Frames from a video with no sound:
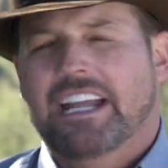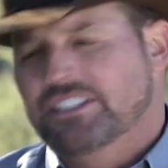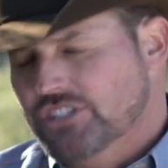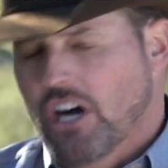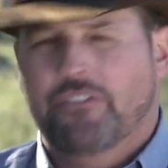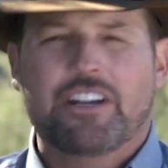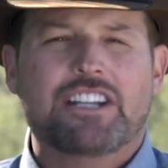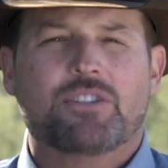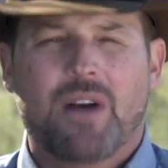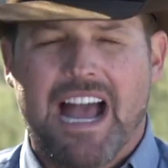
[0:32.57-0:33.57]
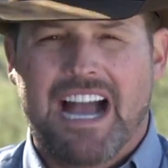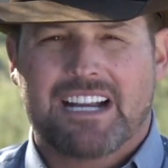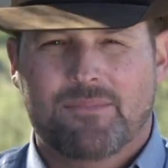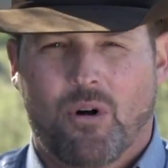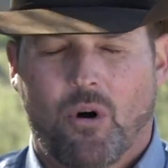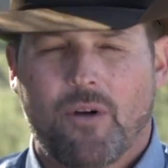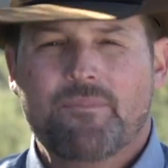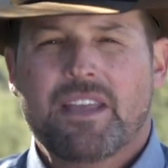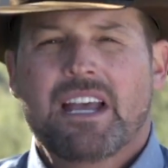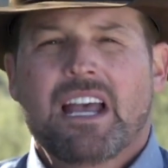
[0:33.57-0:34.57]
and softening to a Hackamore,
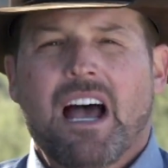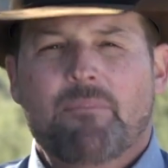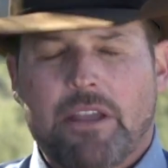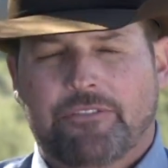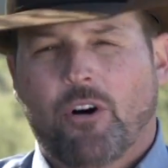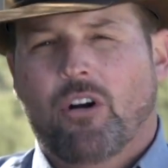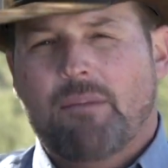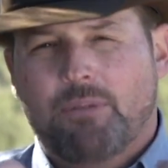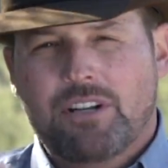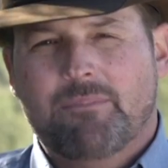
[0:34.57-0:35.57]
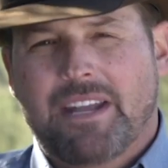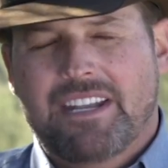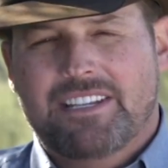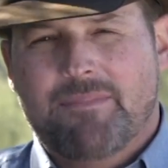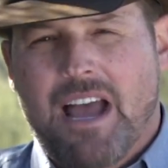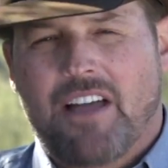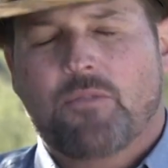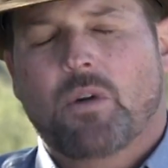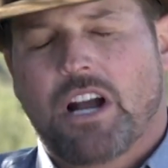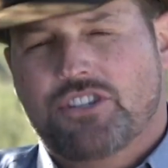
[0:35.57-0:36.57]
before I put the bit in his mouth,
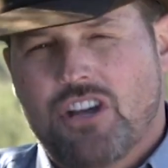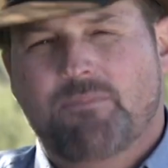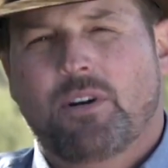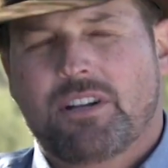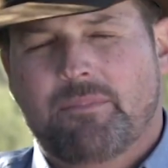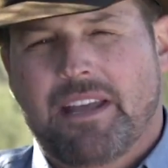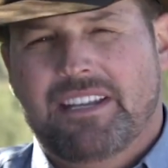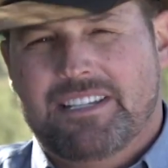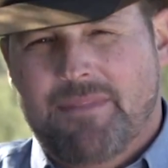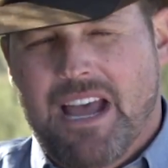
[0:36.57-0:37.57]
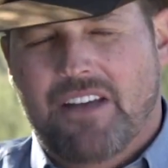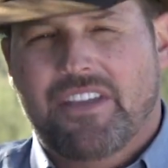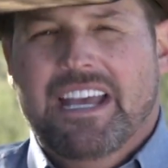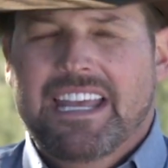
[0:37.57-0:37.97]
when I do put the bit in his mouth,